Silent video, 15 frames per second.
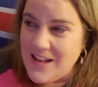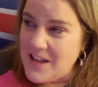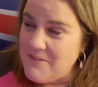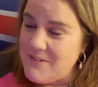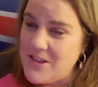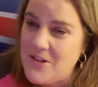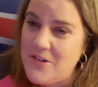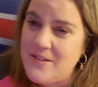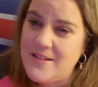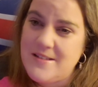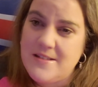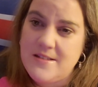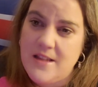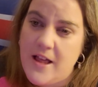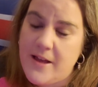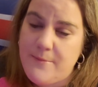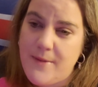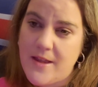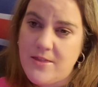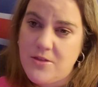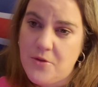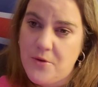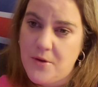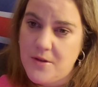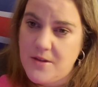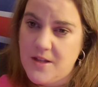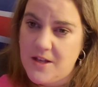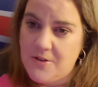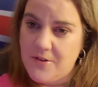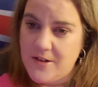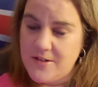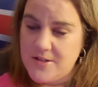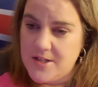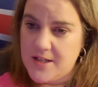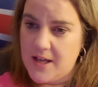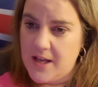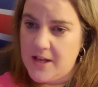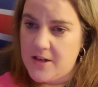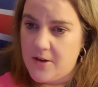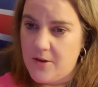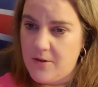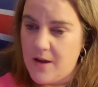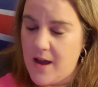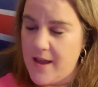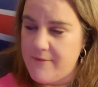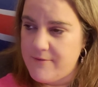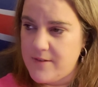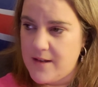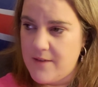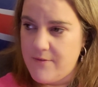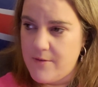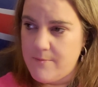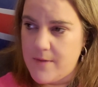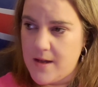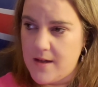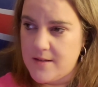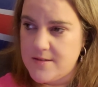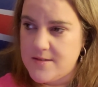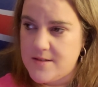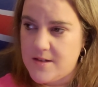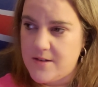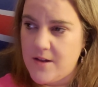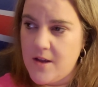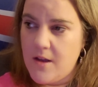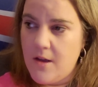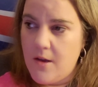Even though this is like my third year into keto, I've never mastered